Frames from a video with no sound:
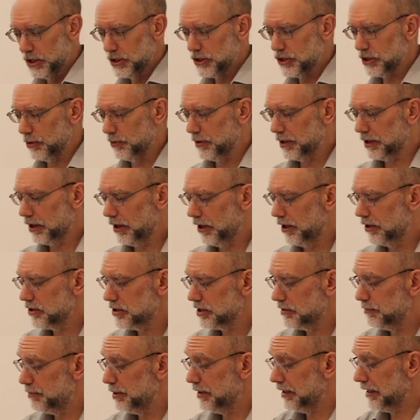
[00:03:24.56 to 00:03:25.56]
So we're going
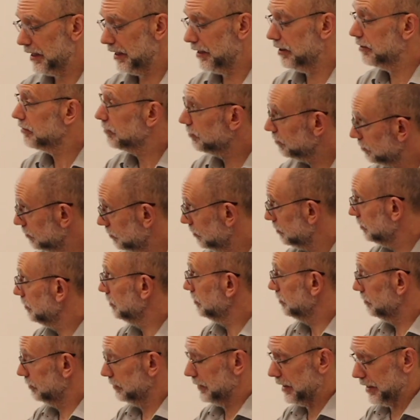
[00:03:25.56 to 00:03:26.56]
to begin,
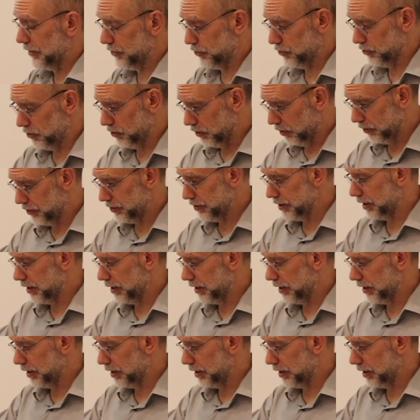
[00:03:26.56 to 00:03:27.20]
as John